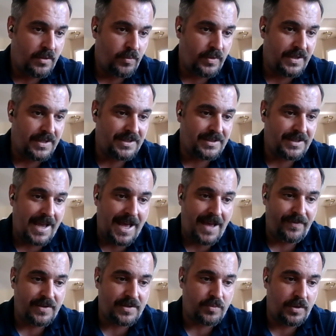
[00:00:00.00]
with a
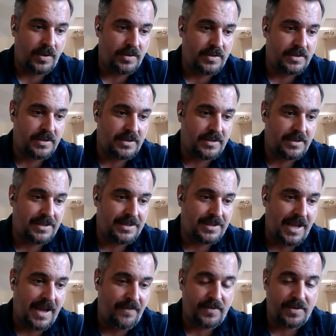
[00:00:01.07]
staff as well as the
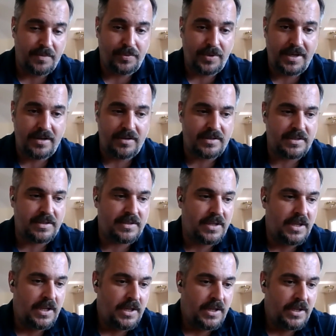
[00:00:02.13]
staff of the players is